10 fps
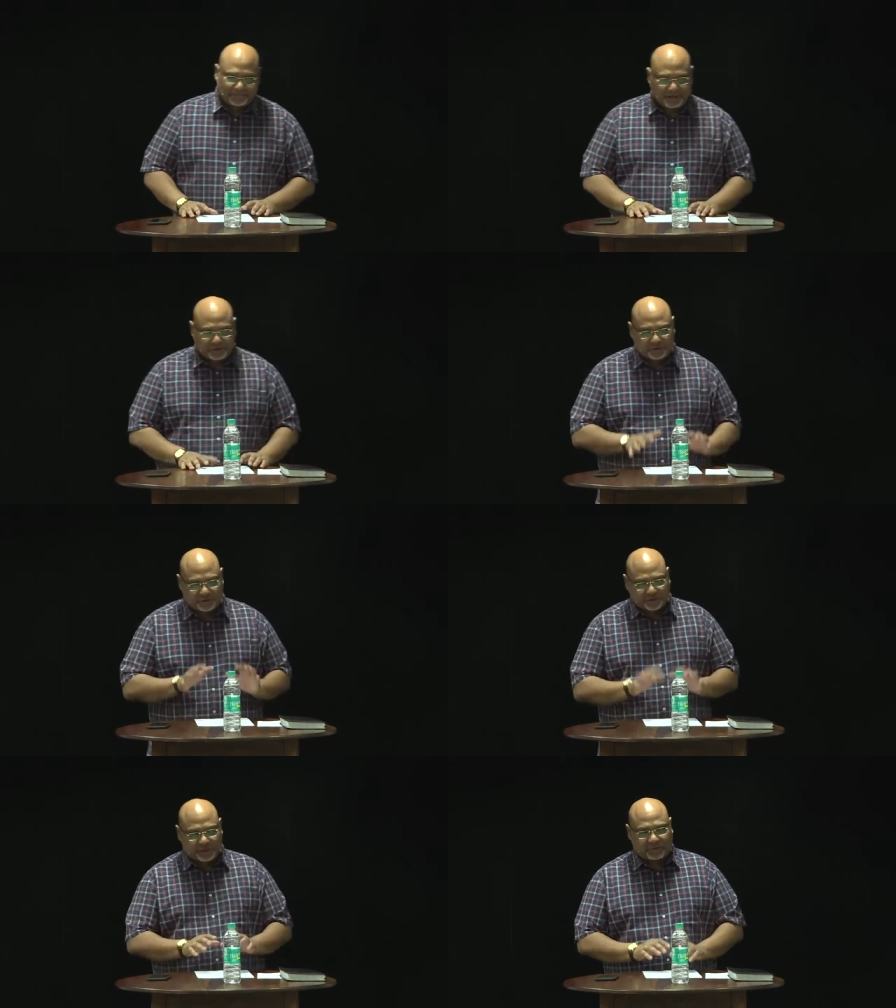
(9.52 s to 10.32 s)
Ministry is
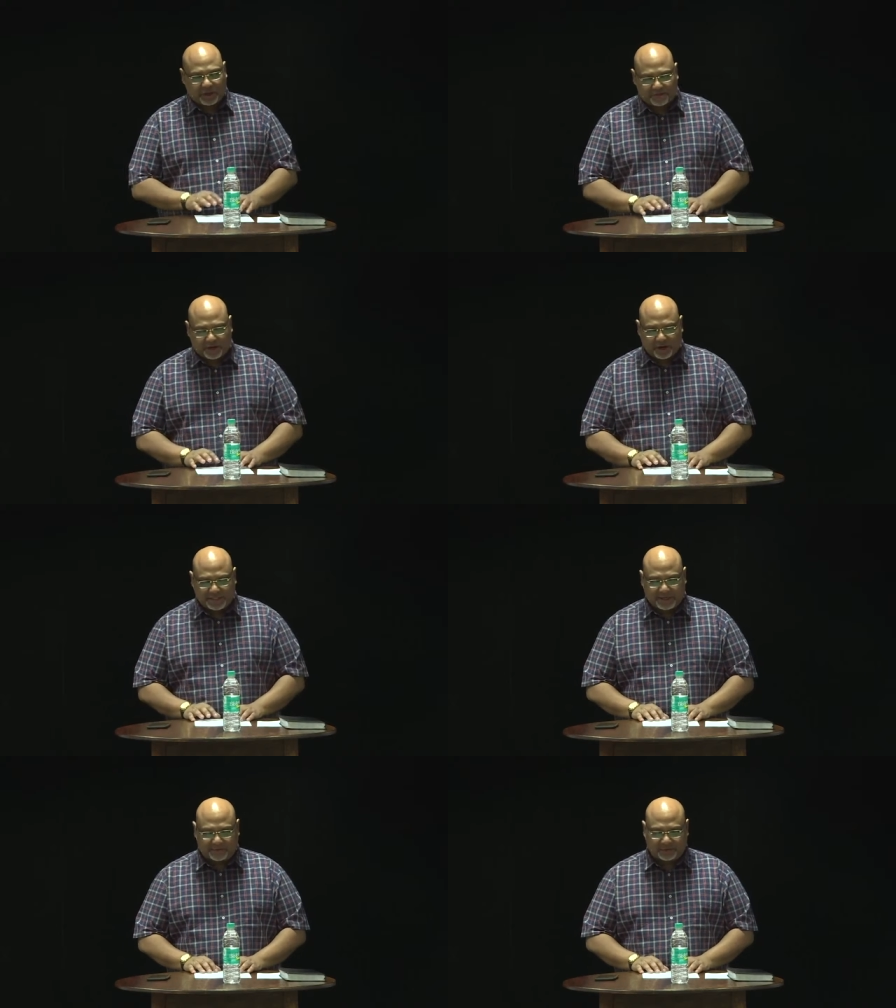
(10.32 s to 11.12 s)
using whatever God has
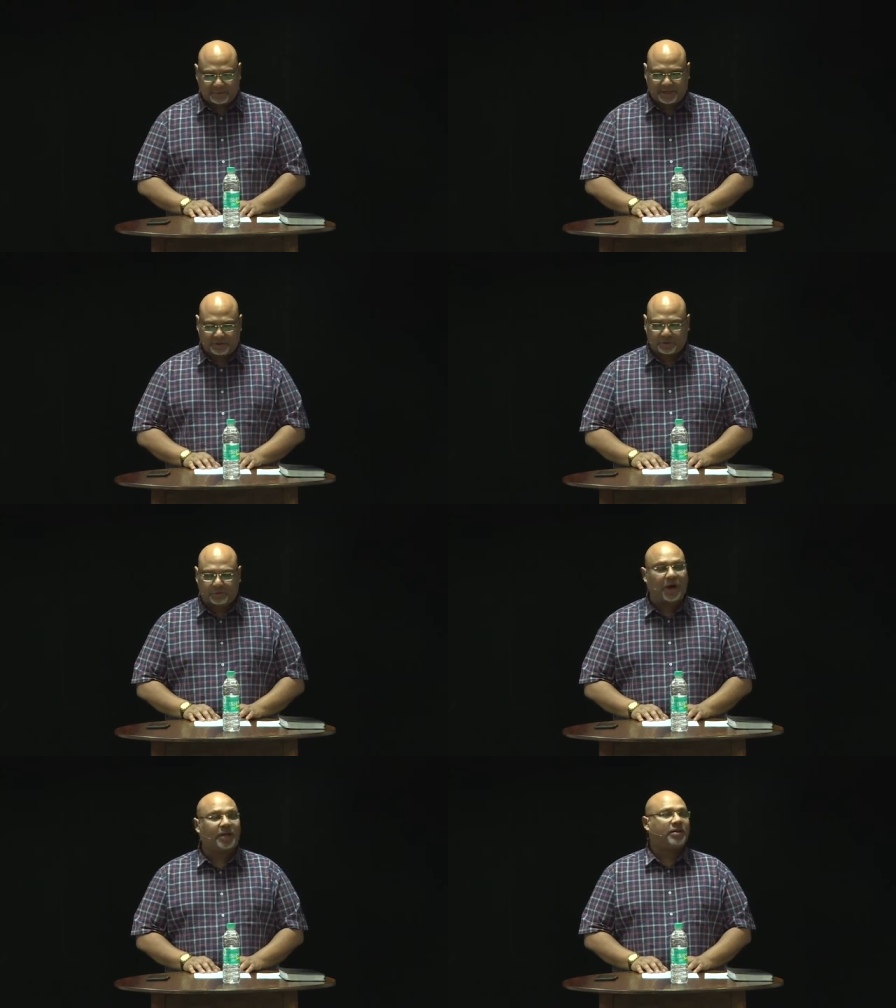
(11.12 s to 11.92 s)
given to me to do
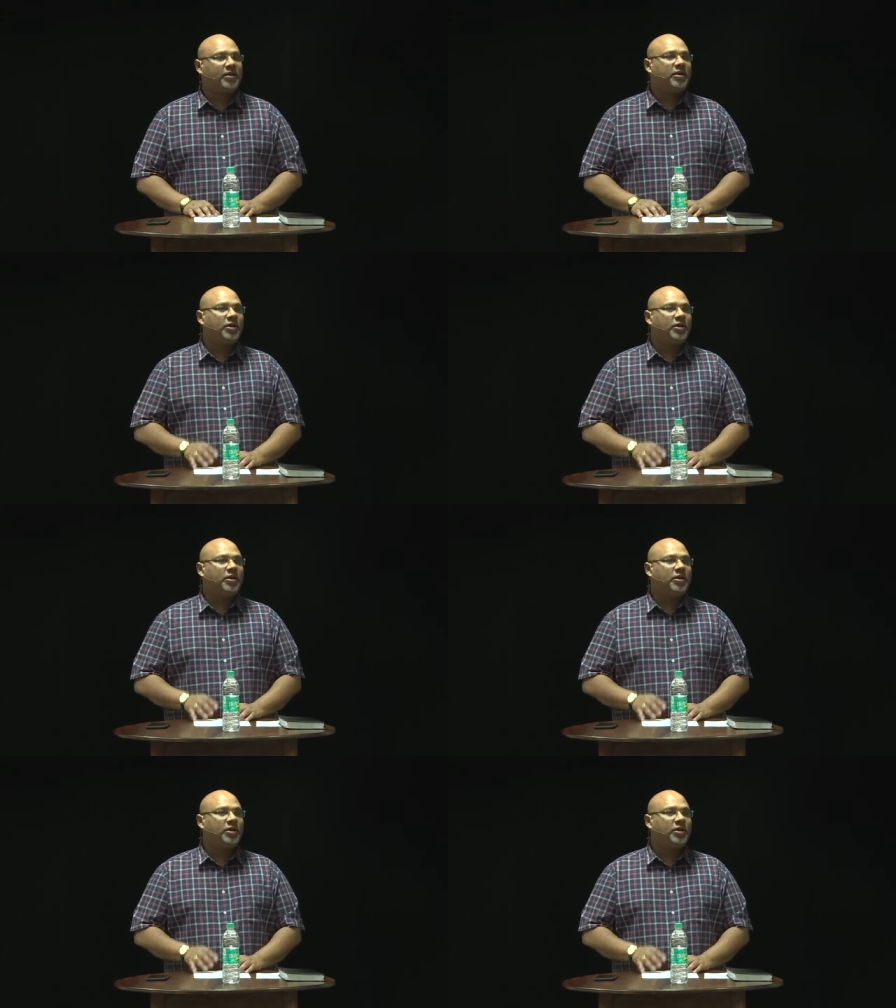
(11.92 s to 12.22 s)
what?